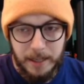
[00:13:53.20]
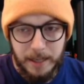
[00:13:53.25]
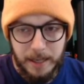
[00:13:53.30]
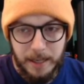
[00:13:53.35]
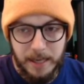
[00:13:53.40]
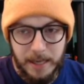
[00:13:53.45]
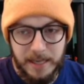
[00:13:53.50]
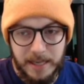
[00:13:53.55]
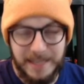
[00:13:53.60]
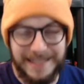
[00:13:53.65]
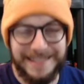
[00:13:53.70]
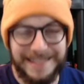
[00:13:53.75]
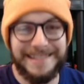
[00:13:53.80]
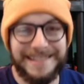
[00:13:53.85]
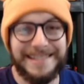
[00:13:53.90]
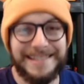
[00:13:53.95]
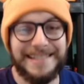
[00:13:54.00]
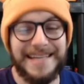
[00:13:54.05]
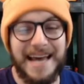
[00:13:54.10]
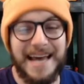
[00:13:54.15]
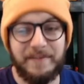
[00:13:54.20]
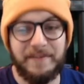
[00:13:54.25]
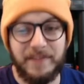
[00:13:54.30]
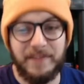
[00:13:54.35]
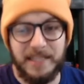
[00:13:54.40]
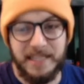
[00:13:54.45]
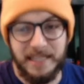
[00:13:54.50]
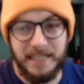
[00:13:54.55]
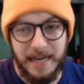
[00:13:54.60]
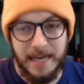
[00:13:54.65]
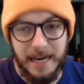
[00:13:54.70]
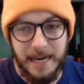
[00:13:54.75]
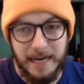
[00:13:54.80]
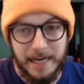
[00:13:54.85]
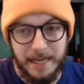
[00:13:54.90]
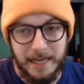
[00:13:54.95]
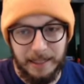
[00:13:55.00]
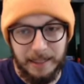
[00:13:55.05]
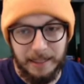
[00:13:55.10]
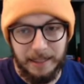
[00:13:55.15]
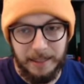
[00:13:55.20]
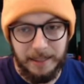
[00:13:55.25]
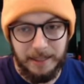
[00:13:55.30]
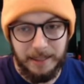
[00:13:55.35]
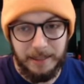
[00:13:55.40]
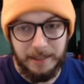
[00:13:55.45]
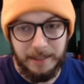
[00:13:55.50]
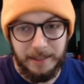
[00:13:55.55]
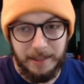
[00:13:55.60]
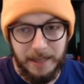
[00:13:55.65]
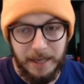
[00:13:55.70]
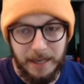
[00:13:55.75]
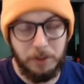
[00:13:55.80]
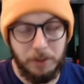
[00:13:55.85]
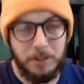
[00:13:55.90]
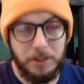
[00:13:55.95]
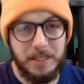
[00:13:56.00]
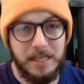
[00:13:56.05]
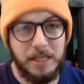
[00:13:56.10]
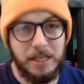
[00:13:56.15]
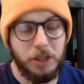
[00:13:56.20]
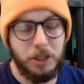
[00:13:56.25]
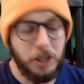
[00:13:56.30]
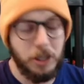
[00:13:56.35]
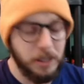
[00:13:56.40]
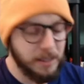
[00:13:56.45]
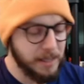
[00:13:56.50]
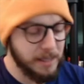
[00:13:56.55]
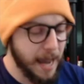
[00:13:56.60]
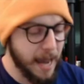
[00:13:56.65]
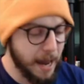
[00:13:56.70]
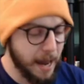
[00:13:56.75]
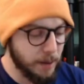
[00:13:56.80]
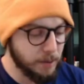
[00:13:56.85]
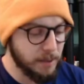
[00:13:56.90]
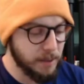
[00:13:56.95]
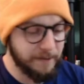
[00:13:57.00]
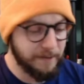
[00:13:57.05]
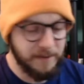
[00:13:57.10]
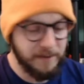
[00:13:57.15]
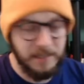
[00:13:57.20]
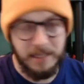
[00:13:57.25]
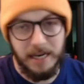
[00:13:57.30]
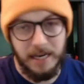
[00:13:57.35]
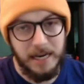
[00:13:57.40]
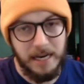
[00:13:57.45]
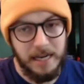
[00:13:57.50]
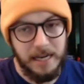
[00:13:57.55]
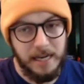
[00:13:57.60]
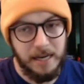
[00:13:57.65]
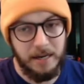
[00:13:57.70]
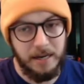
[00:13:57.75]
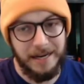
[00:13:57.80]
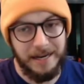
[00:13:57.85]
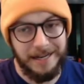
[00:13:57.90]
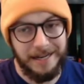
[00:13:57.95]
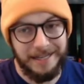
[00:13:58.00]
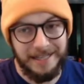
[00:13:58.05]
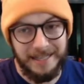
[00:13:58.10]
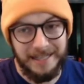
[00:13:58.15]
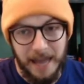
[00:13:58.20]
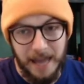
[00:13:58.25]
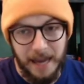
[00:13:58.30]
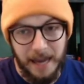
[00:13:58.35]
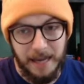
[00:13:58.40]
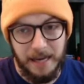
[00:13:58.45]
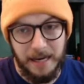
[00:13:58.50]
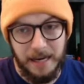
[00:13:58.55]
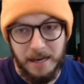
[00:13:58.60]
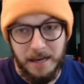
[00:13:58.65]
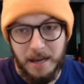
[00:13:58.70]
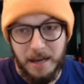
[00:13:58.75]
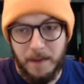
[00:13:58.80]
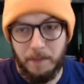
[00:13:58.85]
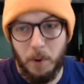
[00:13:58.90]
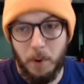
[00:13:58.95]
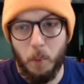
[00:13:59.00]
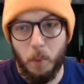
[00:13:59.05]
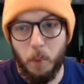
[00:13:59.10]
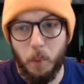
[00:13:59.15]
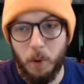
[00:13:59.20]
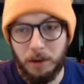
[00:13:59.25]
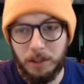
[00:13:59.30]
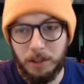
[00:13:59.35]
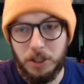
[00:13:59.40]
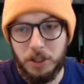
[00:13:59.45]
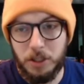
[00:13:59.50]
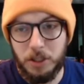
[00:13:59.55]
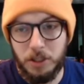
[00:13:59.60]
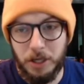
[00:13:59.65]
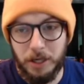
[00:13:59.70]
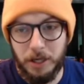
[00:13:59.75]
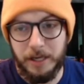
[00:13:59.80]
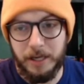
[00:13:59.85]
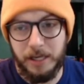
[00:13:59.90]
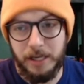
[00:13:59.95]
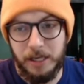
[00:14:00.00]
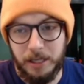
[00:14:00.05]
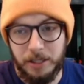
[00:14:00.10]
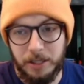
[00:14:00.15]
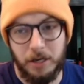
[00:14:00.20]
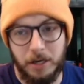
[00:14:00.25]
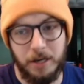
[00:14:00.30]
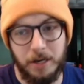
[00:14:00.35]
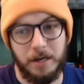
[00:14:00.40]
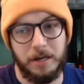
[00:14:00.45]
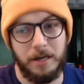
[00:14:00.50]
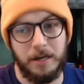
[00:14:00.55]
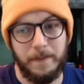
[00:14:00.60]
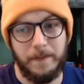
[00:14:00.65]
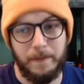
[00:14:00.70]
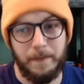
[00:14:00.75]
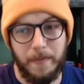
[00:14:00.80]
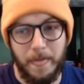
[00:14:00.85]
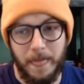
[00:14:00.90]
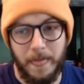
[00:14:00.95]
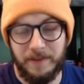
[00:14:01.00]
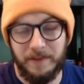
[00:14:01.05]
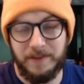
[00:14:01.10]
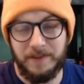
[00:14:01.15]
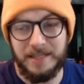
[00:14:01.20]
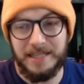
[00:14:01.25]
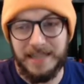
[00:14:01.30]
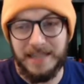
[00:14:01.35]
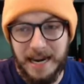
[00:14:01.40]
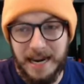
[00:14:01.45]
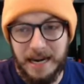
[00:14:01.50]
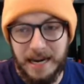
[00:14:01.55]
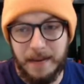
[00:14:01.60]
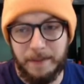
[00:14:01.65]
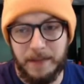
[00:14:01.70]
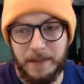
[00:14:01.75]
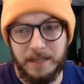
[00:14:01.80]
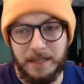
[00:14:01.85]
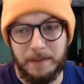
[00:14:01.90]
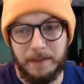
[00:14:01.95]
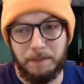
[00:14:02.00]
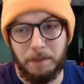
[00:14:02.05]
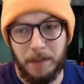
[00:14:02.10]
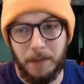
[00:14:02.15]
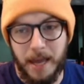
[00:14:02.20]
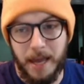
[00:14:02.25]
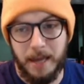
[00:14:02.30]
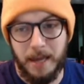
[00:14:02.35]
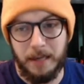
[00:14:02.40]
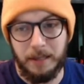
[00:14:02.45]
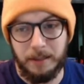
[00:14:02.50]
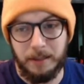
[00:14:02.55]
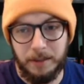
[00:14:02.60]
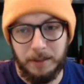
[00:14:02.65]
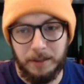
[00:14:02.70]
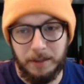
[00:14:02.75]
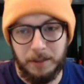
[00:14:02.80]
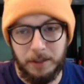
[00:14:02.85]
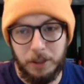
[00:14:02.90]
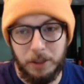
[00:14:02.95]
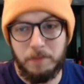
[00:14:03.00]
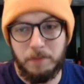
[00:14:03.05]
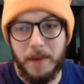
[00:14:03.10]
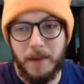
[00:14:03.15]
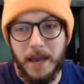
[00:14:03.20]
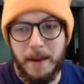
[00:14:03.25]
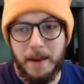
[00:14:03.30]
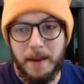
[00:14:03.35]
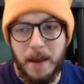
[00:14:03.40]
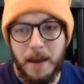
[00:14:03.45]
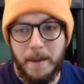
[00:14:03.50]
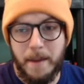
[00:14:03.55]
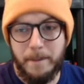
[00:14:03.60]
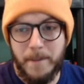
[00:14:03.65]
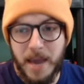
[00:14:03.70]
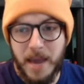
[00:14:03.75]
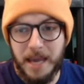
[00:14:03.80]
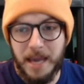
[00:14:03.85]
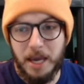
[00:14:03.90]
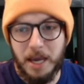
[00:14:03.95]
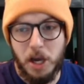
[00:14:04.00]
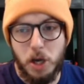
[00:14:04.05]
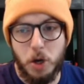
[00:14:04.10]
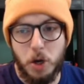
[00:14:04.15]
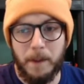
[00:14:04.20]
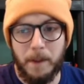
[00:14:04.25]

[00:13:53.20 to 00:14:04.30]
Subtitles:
is devastating. And you'll see just how devastating here in a second. But once during your turn, if a stadium is in play, you may make your